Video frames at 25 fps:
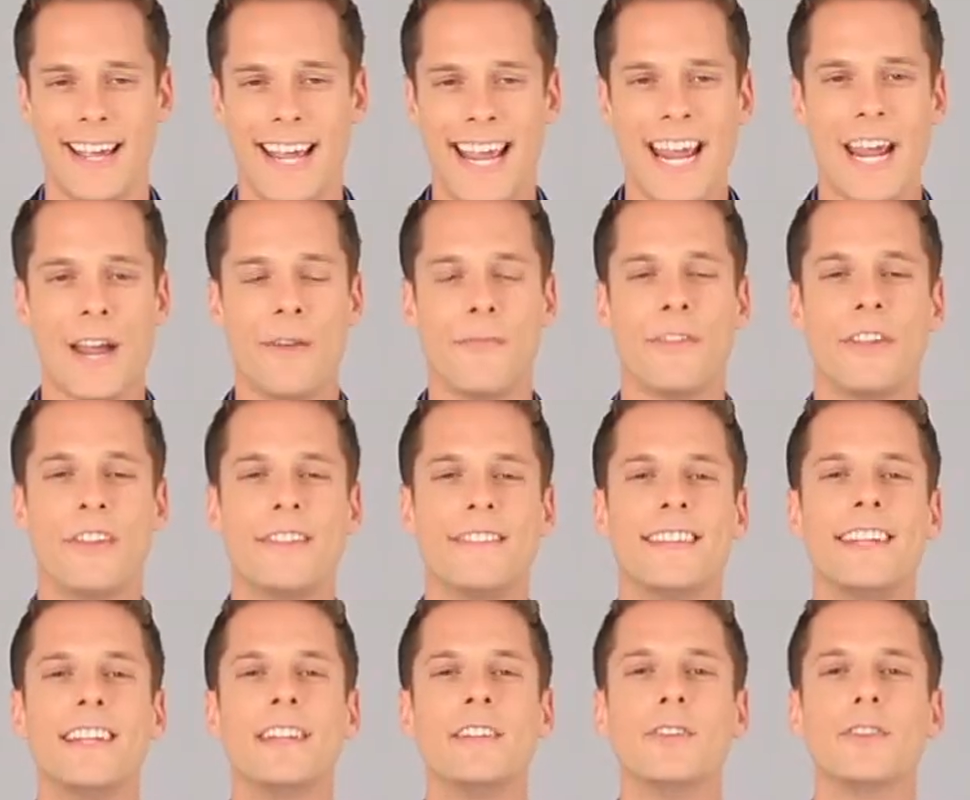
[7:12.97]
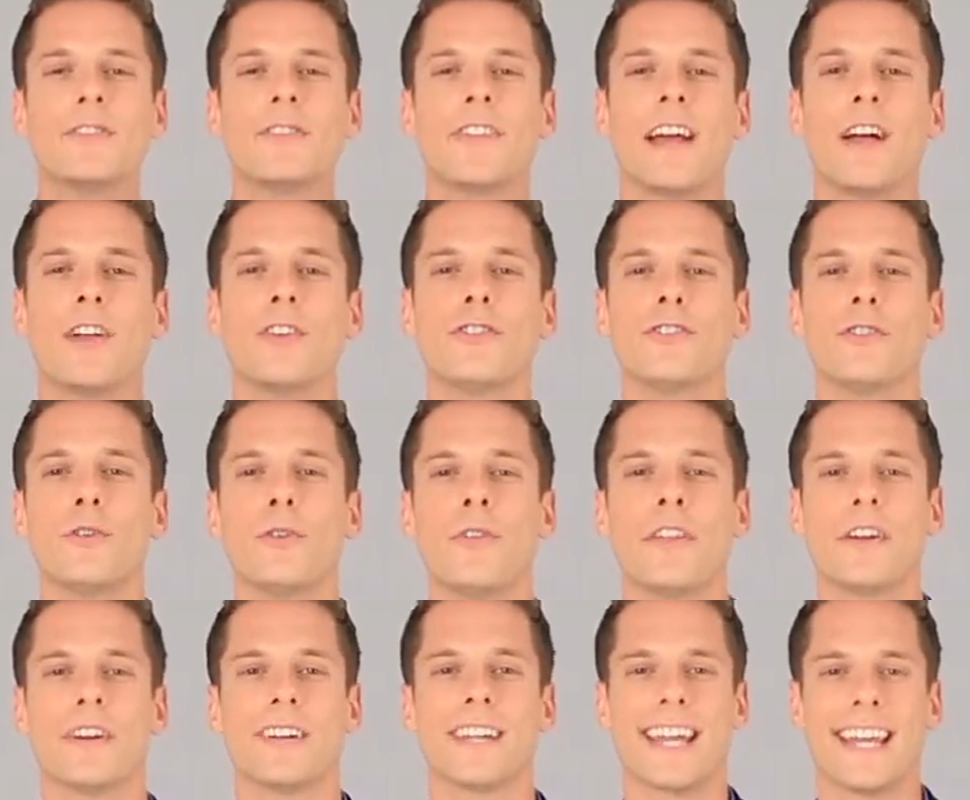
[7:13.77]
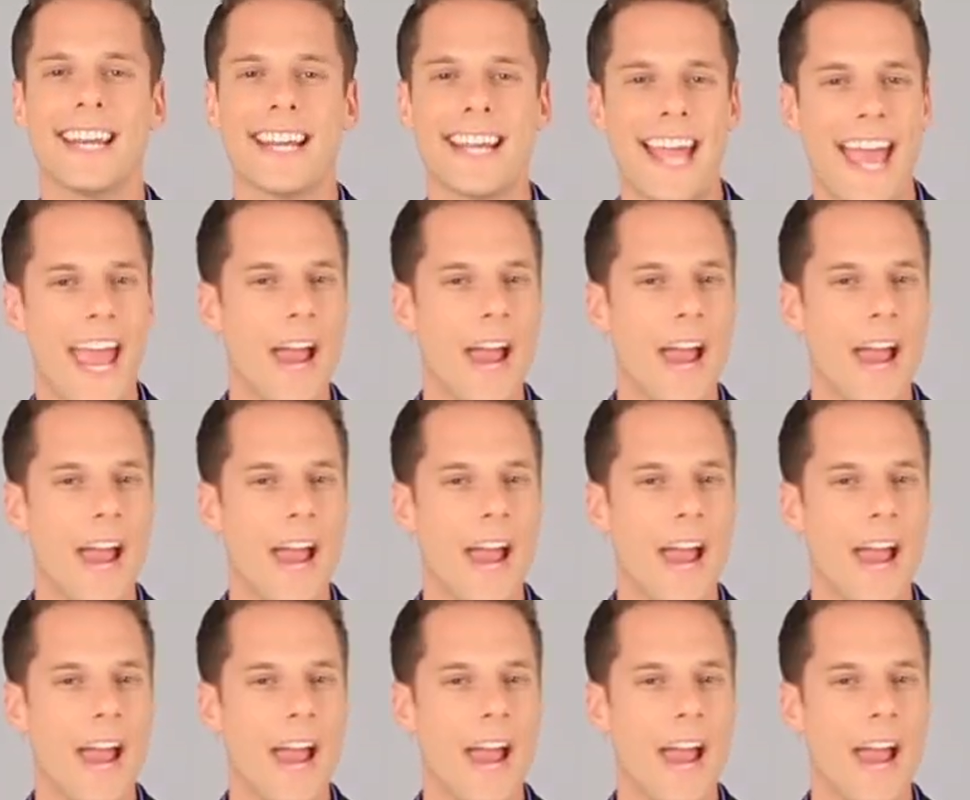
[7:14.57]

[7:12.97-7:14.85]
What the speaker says: If the dealer tells you they're getting